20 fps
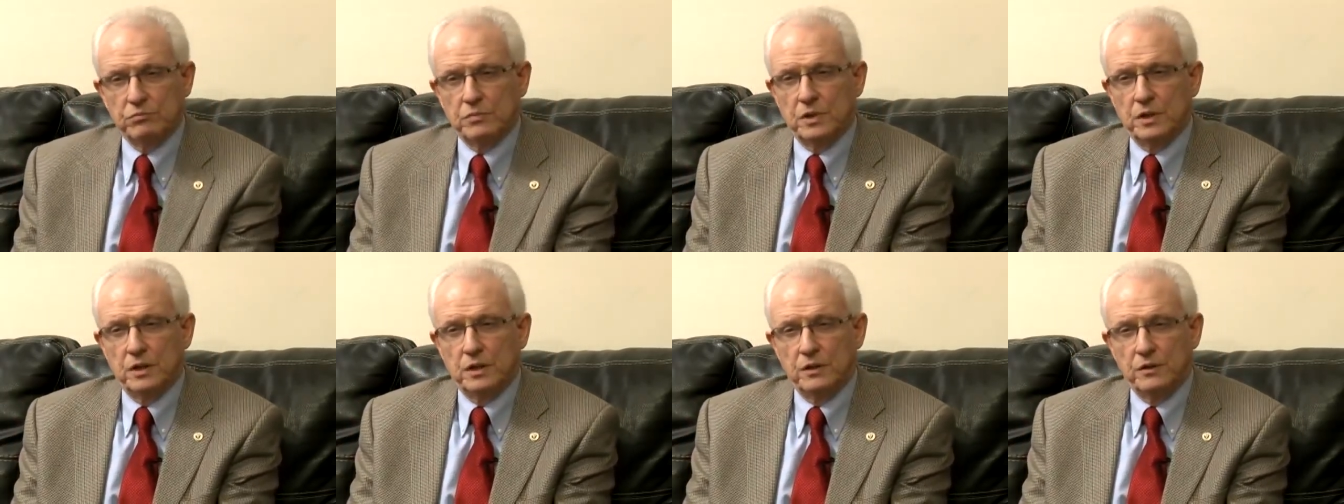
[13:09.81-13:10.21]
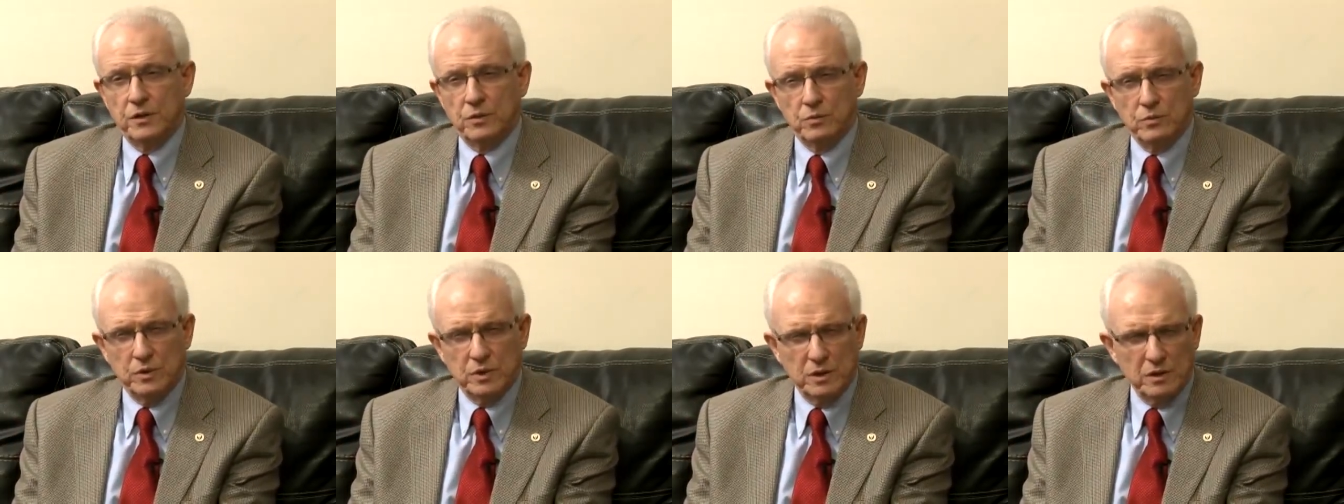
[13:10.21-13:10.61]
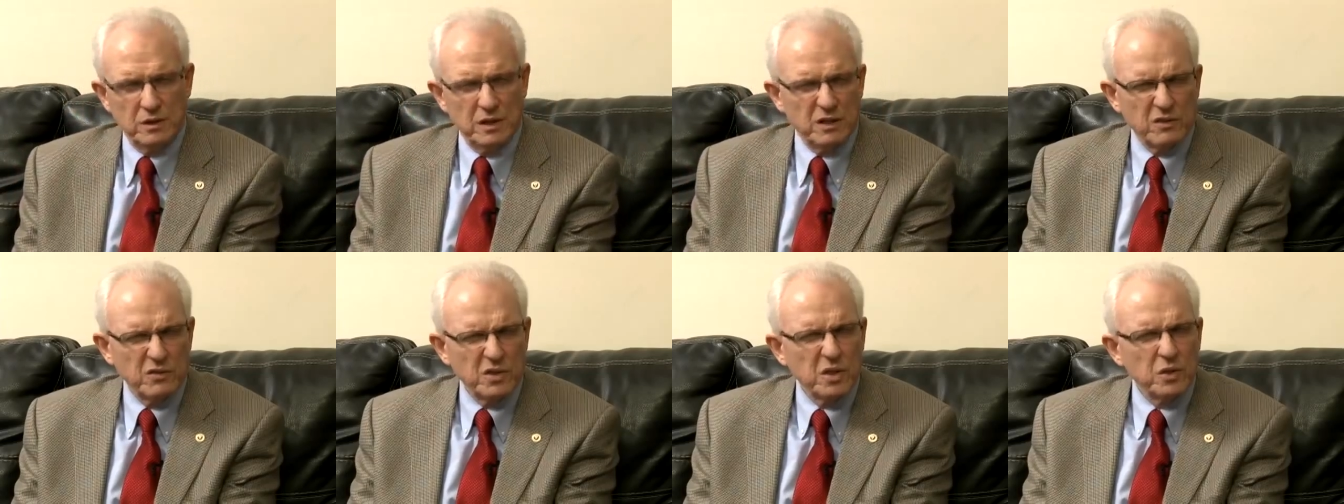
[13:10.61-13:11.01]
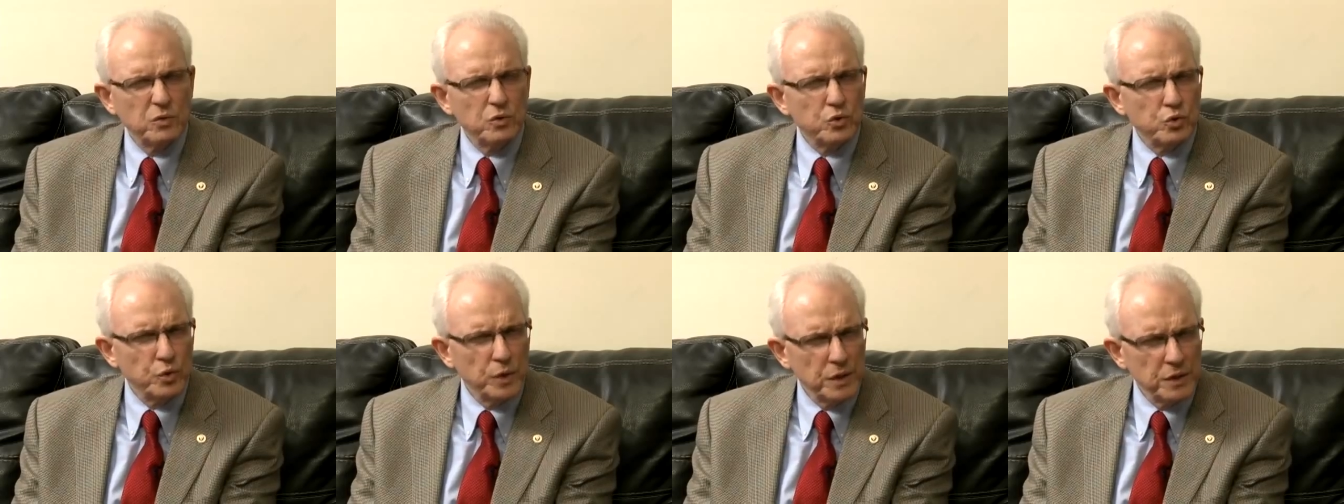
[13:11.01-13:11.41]
Uh, there were
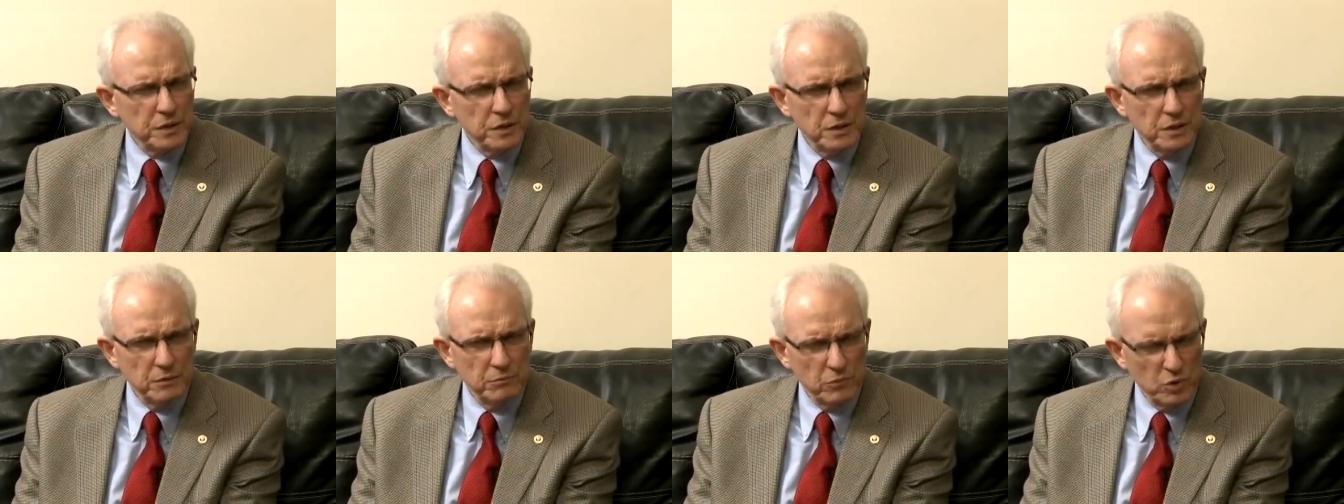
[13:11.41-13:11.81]
around 20,